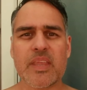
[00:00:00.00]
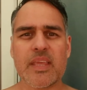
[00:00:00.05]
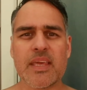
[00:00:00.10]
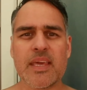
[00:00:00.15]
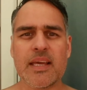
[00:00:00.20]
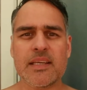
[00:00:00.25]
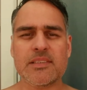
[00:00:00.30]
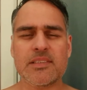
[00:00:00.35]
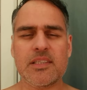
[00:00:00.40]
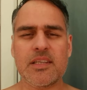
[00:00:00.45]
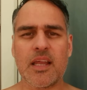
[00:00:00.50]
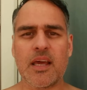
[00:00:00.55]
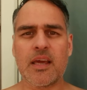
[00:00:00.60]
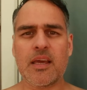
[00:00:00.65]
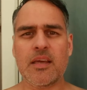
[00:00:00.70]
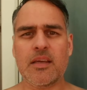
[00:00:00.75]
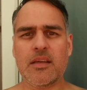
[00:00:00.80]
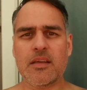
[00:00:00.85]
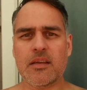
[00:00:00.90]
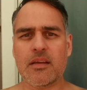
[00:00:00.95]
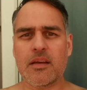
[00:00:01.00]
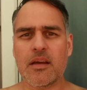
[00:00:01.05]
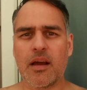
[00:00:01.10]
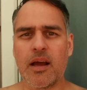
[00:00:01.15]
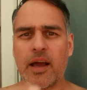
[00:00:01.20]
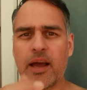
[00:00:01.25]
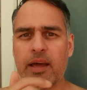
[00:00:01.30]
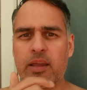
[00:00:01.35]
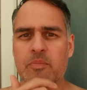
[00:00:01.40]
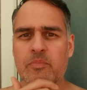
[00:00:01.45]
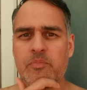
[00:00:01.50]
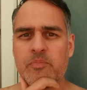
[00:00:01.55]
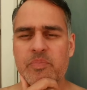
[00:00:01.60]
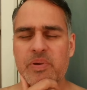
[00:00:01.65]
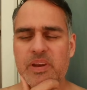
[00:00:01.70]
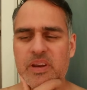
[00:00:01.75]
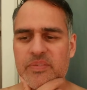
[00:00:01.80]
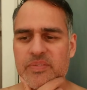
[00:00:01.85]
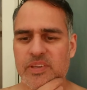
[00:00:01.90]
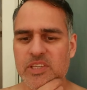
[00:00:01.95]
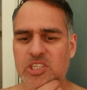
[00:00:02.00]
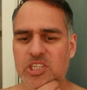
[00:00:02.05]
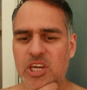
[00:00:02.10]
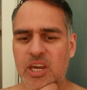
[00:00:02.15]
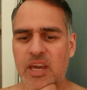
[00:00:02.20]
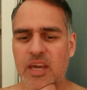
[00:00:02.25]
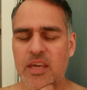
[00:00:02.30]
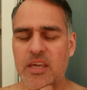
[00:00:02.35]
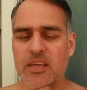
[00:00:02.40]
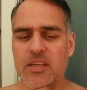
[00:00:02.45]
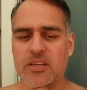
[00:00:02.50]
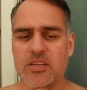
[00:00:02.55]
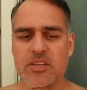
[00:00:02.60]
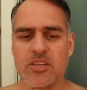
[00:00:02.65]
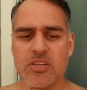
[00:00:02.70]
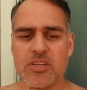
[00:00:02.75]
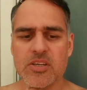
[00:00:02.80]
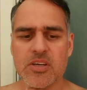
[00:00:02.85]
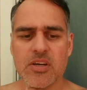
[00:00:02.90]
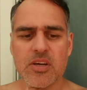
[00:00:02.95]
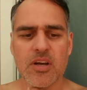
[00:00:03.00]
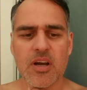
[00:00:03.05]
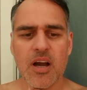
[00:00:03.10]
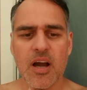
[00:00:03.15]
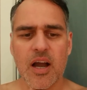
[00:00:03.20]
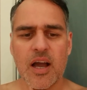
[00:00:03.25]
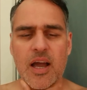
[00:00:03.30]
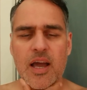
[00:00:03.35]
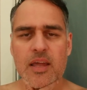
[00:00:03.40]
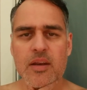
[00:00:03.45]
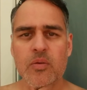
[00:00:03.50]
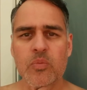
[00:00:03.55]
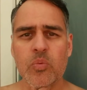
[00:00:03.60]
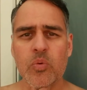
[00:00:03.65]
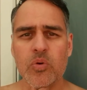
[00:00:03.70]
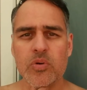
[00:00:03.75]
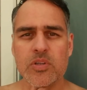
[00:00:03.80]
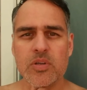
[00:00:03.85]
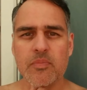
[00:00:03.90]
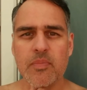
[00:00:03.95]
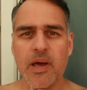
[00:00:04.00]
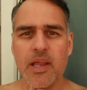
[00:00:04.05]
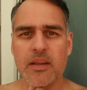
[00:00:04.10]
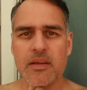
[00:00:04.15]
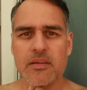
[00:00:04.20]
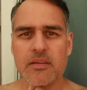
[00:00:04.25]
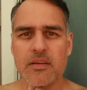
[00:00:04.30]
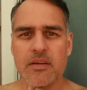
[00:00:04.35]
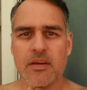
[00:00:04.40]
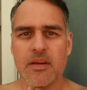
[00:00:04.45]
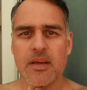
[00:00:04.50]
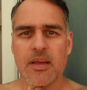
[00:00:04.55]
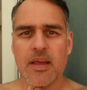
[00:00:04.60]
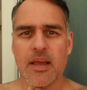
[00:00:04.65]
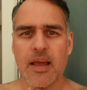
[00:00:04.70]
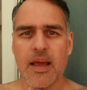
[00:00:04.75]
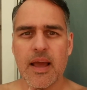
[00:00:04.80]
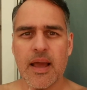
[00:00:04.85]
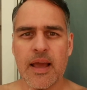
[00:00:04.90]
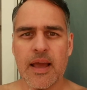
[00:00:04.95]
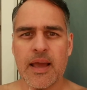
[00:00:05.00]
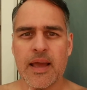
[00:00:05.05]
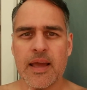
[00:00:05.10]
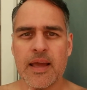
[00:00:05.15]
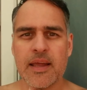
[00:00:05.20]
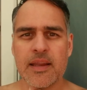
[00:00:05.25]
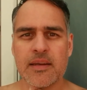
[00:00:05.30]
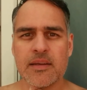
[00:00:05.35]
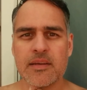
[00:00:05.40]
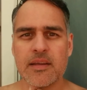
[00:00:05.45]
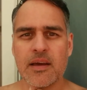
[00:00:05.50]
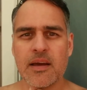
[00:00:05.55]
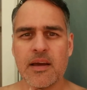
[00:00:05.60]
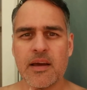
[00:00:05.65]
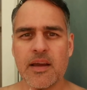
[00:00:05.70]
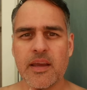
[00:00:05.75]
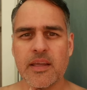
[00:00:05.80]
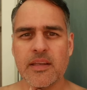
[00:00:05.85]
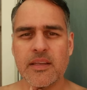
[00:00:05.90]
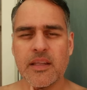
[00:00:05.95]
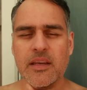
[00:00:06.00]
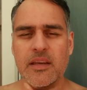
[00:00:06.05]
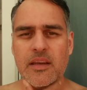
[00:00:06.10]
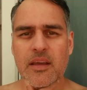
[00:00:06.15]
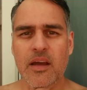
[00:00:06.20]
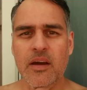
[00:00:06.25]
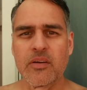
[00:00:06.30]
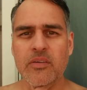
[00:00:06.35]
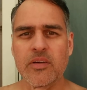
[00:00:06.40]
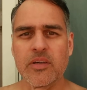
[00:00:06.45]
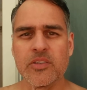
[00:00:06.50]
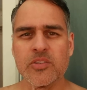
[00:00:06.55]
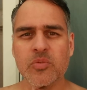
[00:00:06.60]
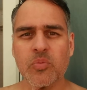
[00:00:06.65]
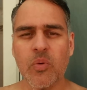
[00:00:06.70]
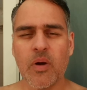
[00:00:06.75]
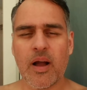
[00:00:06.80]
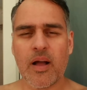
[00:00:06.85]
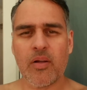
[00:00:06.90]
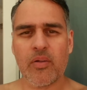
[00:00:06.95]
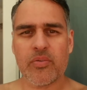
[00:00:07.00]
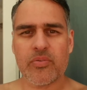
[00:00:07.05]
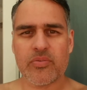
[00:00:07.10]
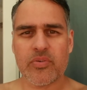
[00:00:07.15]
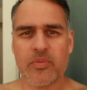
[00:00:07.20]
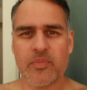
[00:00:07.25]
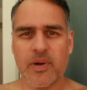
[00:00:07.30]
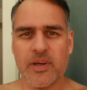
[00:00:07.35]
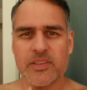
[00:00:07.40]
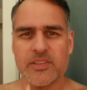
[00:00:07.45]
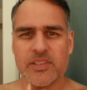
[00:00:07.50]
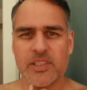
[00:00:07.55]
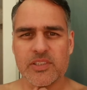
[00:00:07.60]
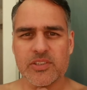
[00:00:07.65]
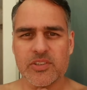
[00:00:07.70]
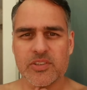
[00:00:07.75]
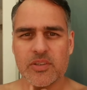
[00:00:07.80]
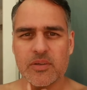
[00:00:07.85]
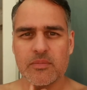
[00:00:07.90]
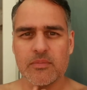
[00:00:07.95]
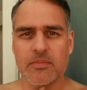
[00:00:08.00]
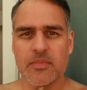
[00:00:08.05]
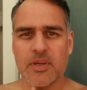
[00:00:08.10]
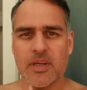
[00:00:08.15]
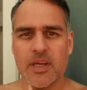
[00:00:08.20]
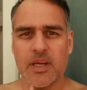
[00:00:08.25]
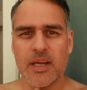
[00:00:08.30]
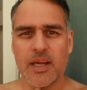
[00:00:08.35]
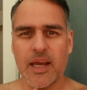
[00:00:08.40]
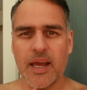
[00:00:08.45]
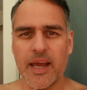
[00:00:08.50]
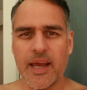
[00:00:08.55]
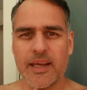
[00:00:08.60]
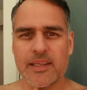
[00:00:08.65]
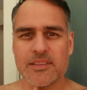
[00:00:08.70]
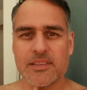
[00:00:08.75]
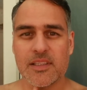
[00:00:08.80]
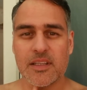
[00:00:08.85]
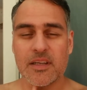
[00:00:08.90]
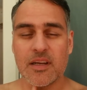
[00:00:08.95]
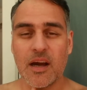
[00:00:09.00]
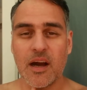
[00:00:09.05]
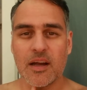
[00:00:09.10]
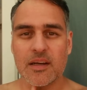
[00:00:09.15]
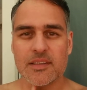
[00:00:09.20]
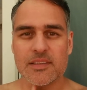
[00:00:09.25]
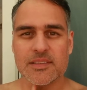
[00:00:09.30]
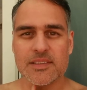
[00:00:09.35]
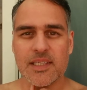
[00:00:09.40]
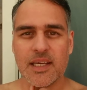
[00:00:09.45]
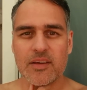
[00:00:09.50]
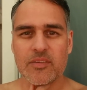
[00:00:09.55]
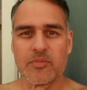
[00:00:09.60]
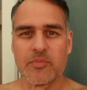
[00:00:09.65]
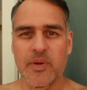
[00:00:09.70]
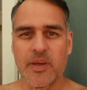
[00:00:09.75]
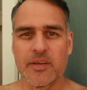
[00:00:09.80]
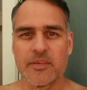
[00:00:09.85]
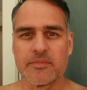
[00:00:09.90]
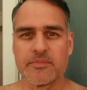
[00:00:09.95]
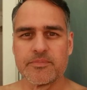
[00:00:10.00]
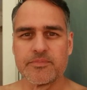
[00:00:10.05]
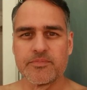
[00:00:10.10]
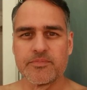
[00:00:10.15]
yesterday I had a bit of a change. I had a watermelon. And it didn't go as well through my system as the nanas have been.